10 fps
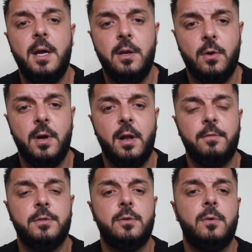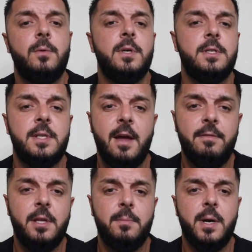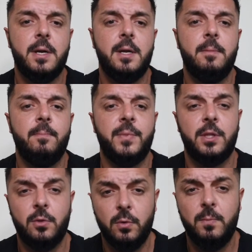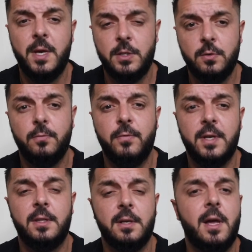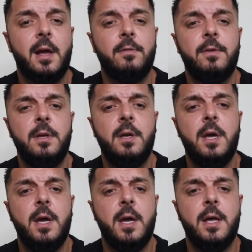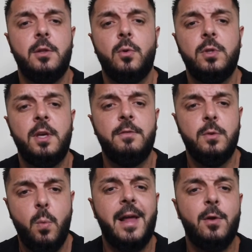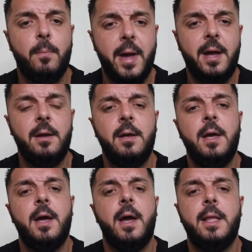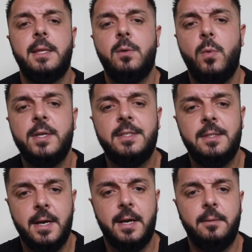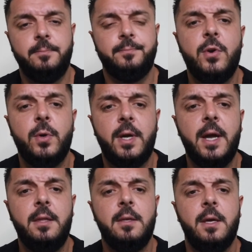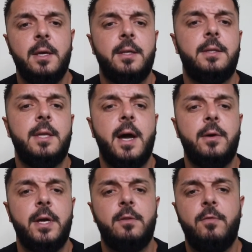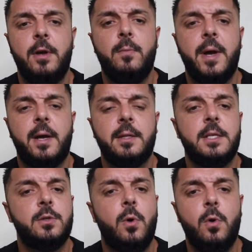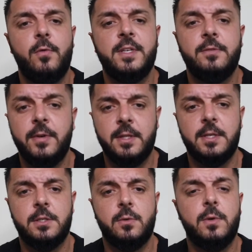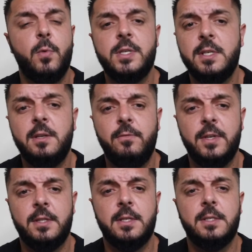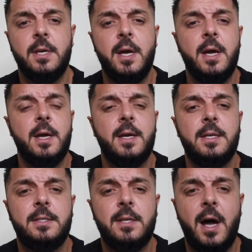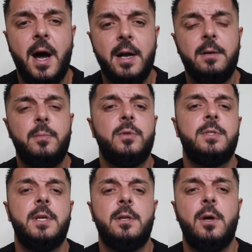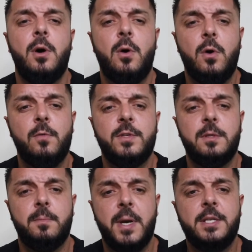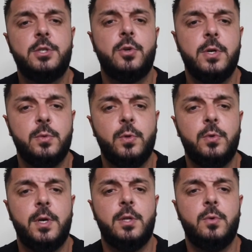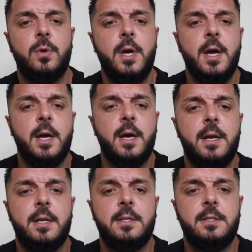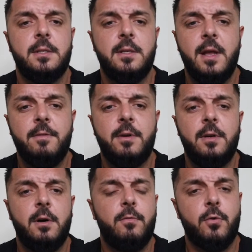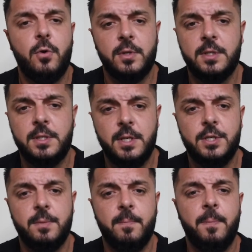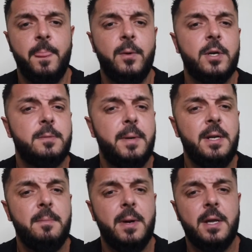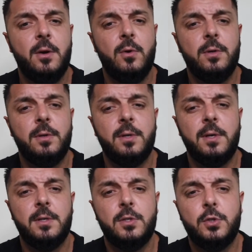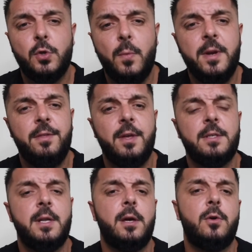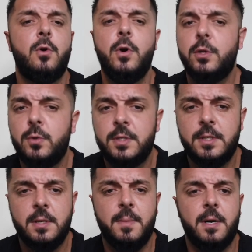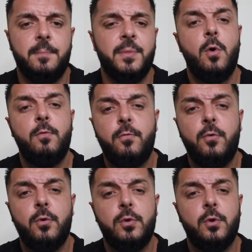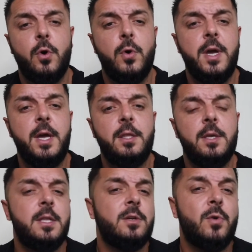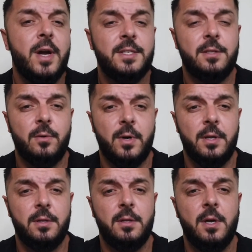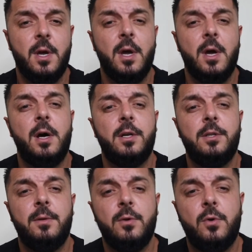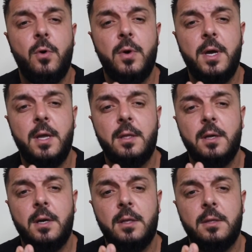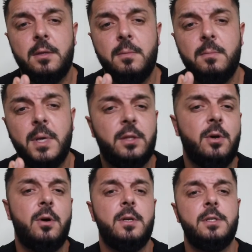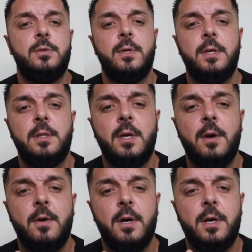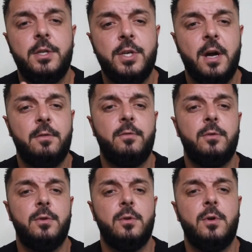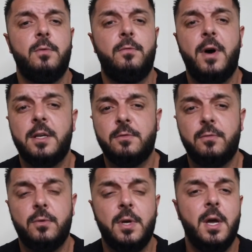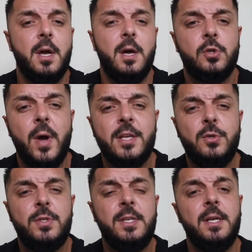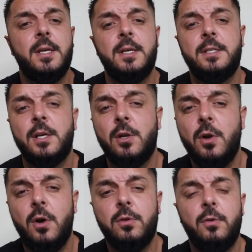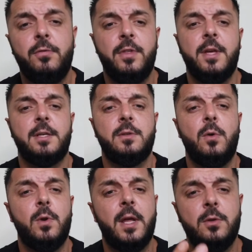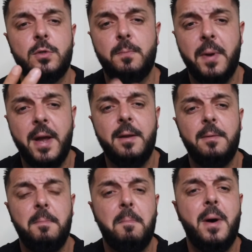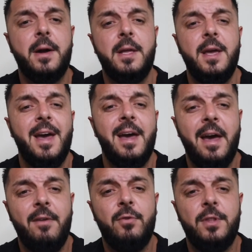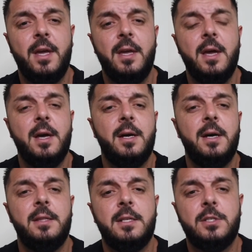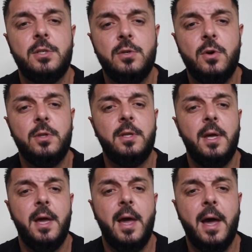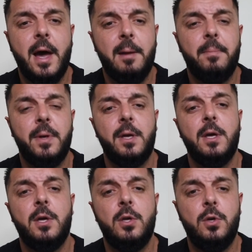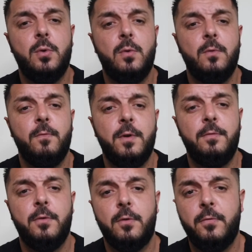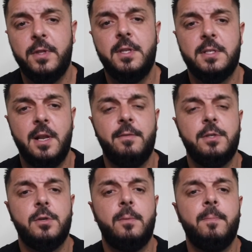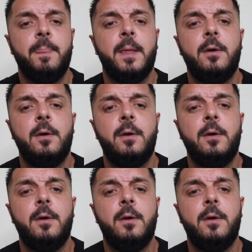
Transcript: in your health so save that money that don't makes you fit and healthy and don't gives you value back and invest there where you get direct value back and that's always fitness so investing in fitness is 100% always the best choice what you can do and it's never a wrong decision you are spending money on so many things like going to the cinema, on foot, you go eat in the restaurant, uh, you go eat at uh, McDonald's, you eat uh, junk food, you know, fast food. So as you see, there is a lot of things on that you spend money every day and it's not helping you with your fitness level. So